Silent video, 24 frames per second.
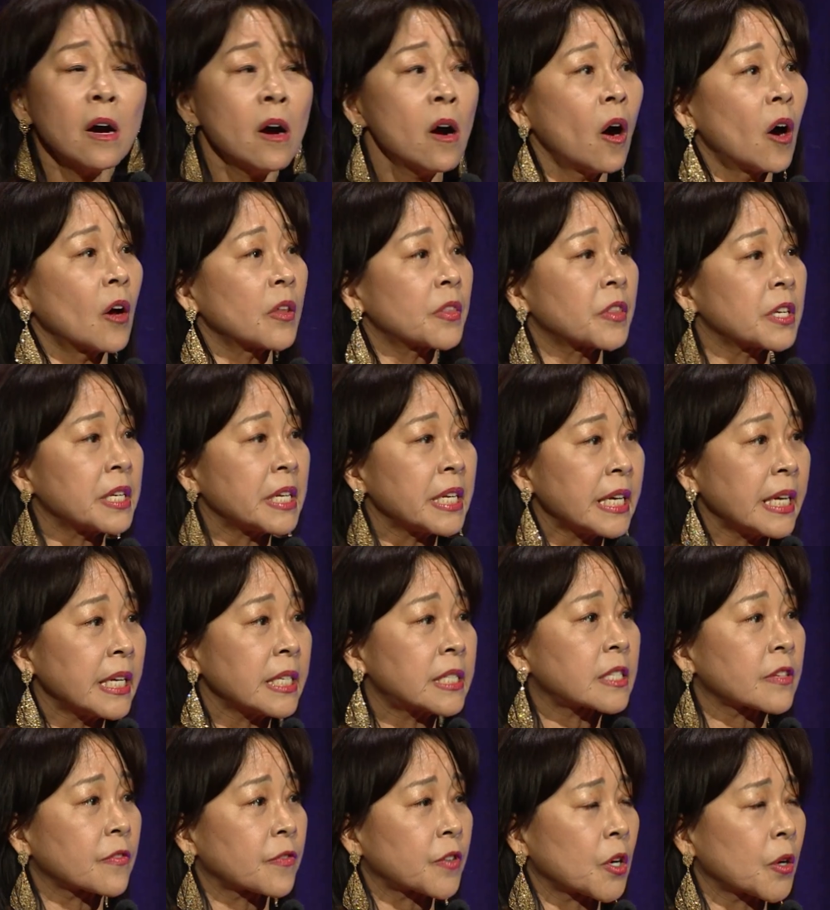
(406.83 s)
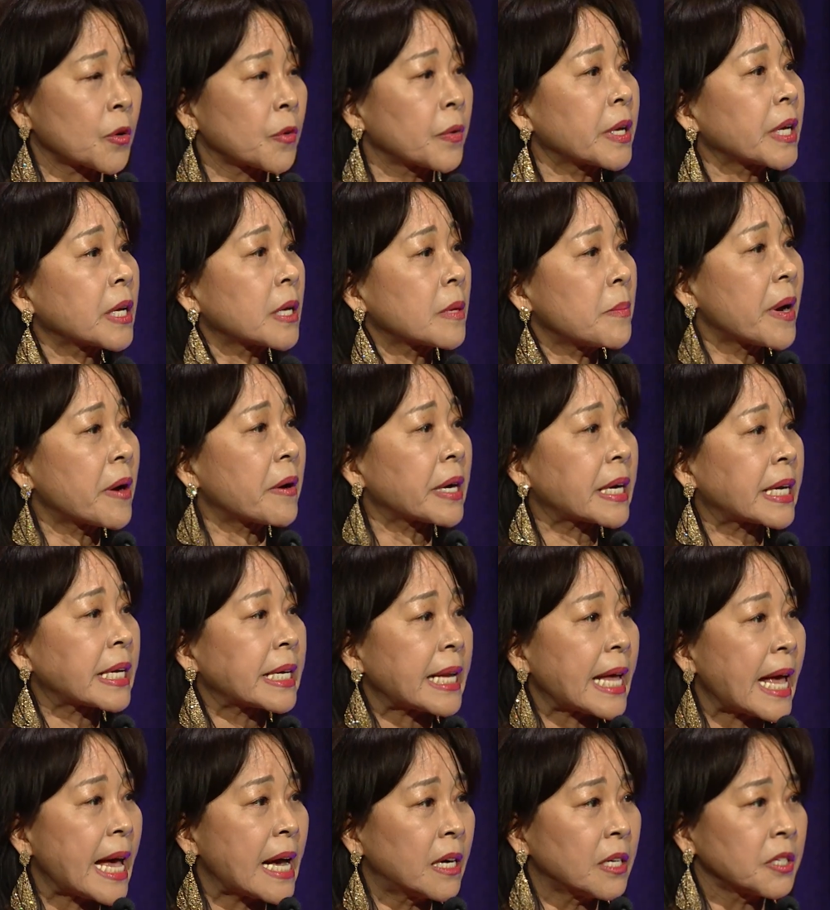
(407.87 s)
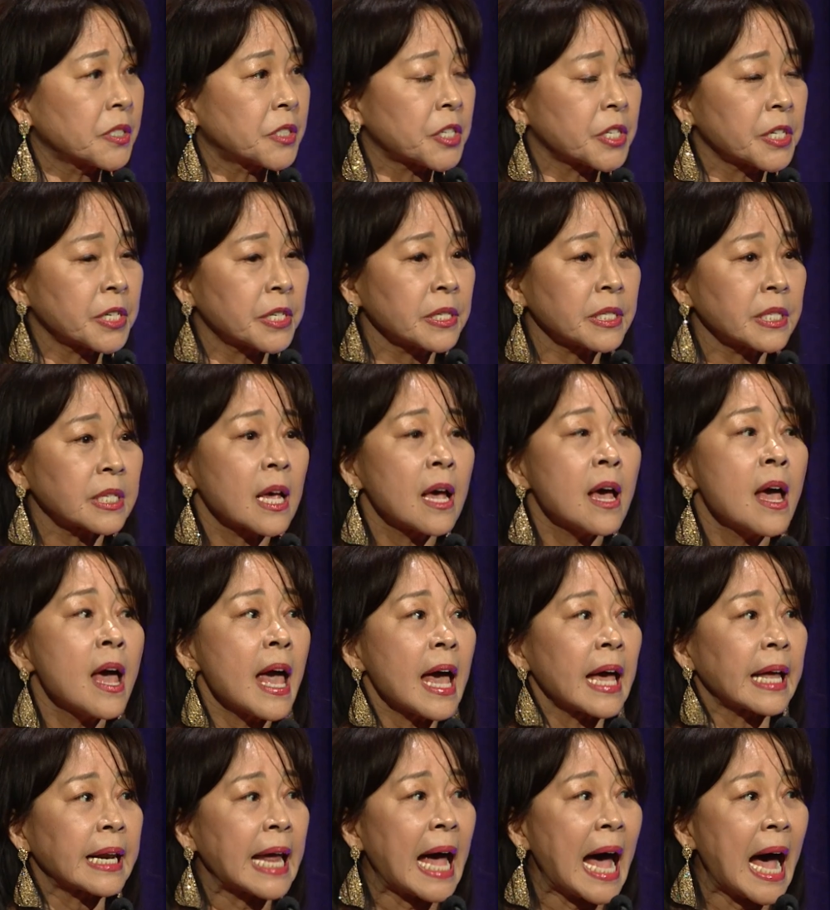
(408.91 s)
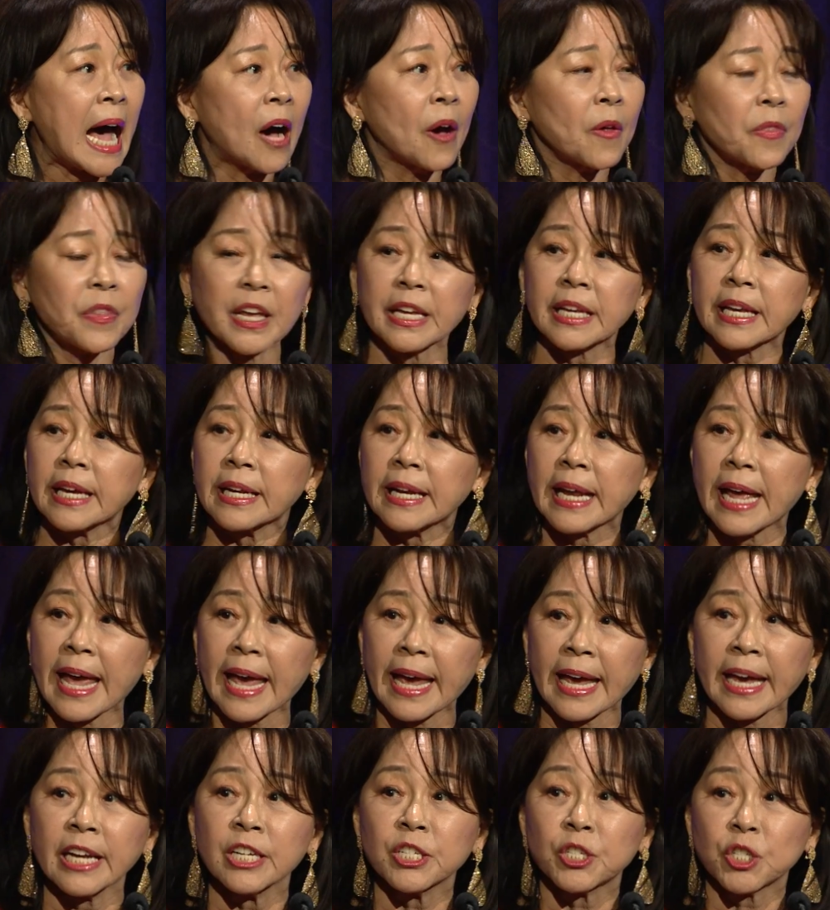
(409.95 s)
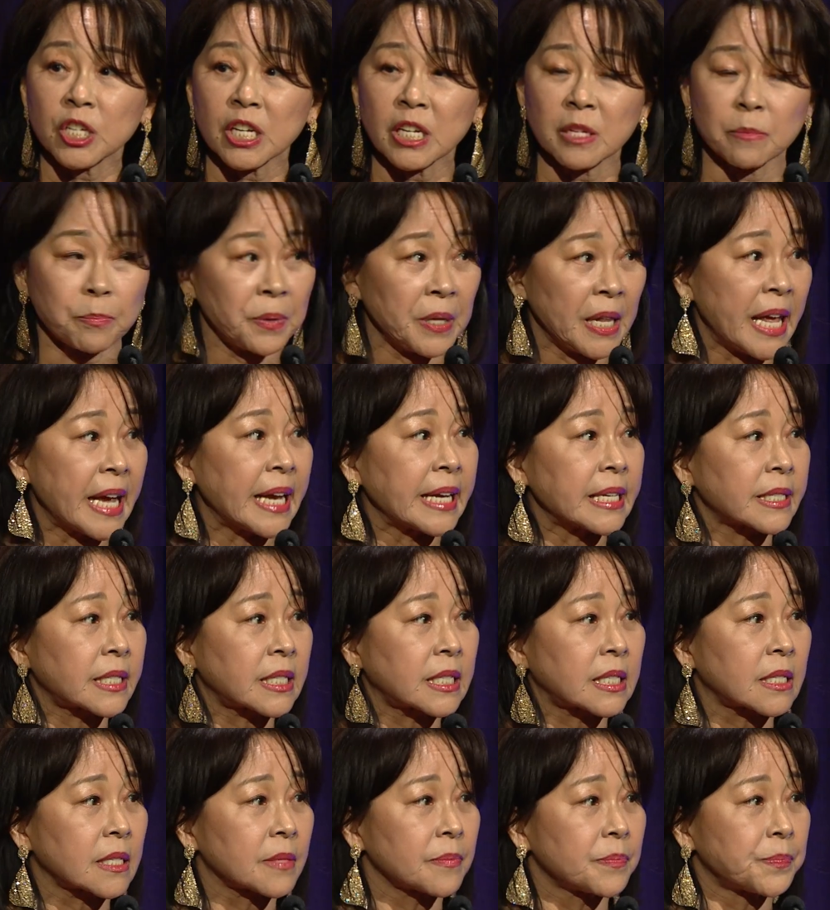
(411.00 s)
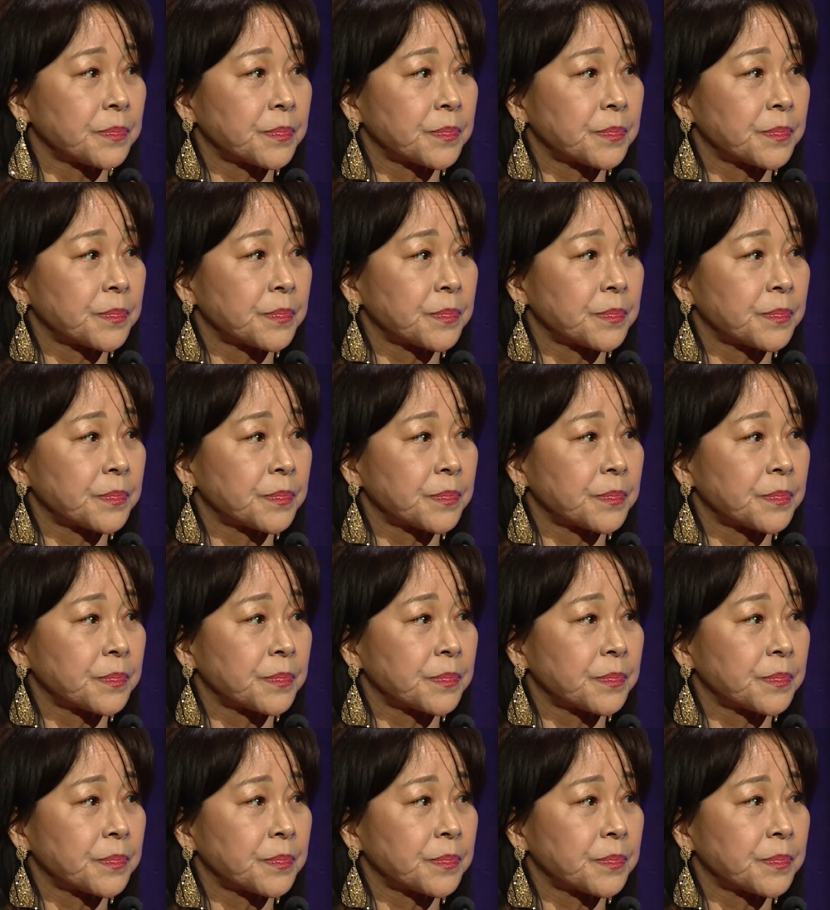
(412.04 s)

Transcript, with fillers: on the needs of Korean American elders and how they can age in place